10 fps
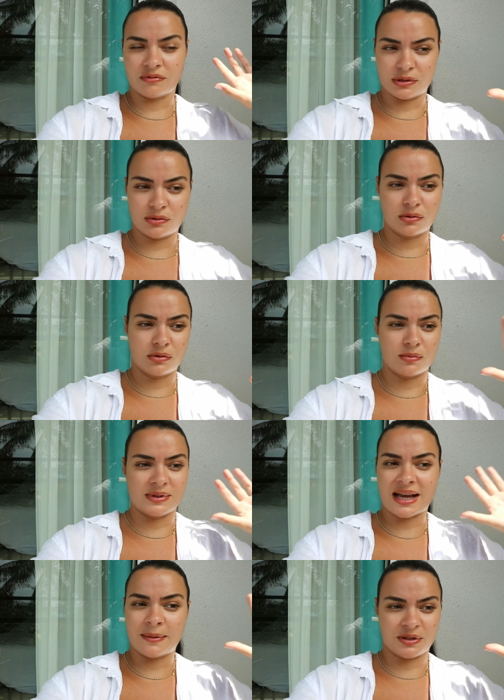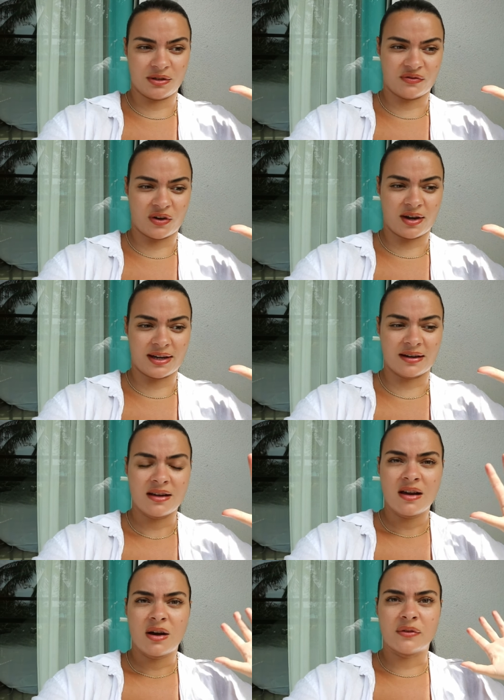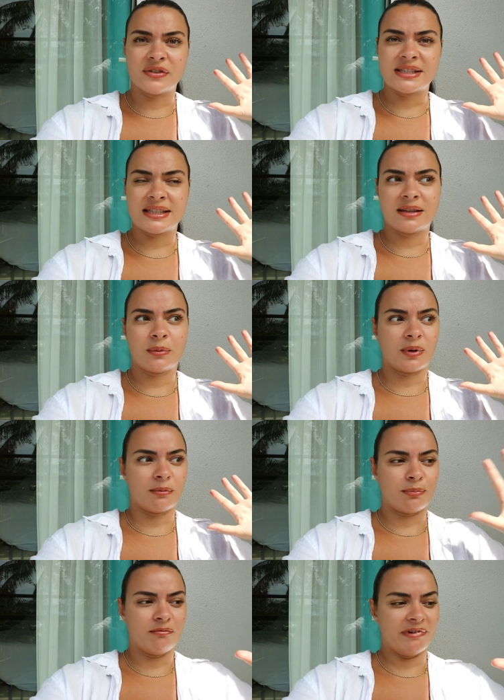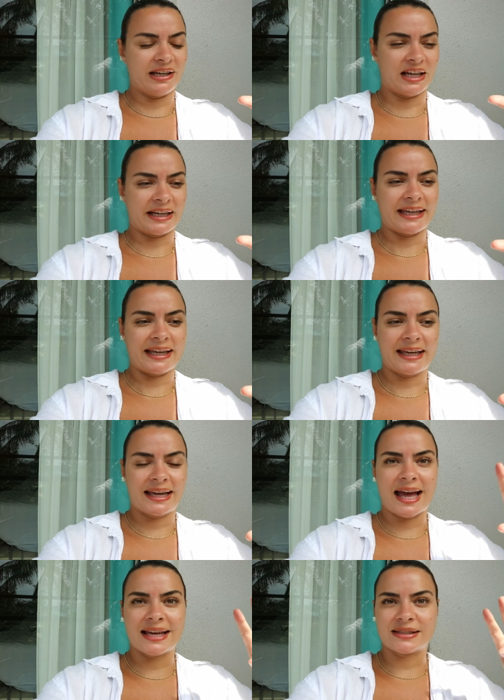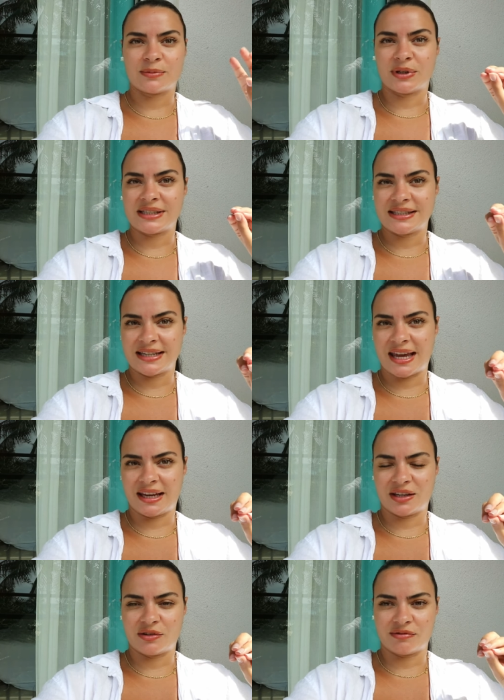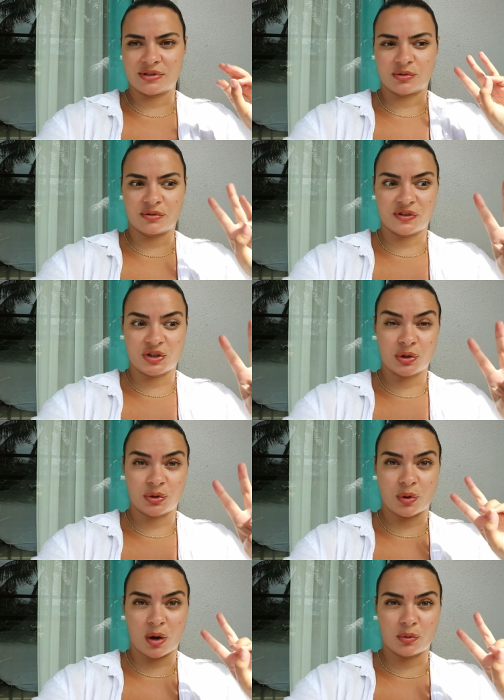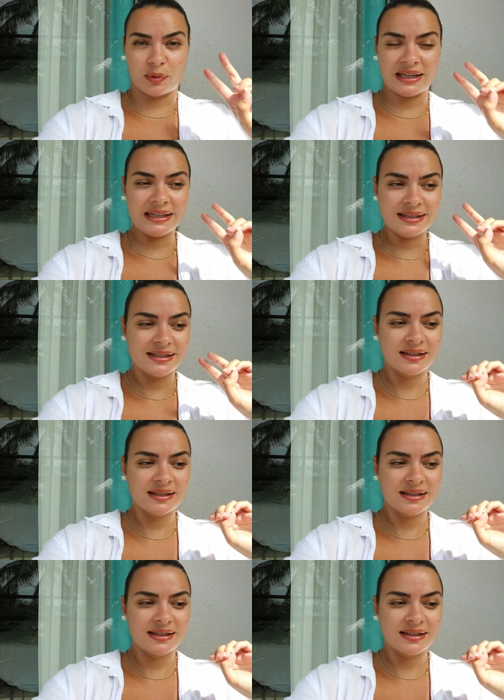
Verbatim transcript: resort was absolutely fine. Obviously, we're really lucky here as we're staying at a resort for two whole weeks.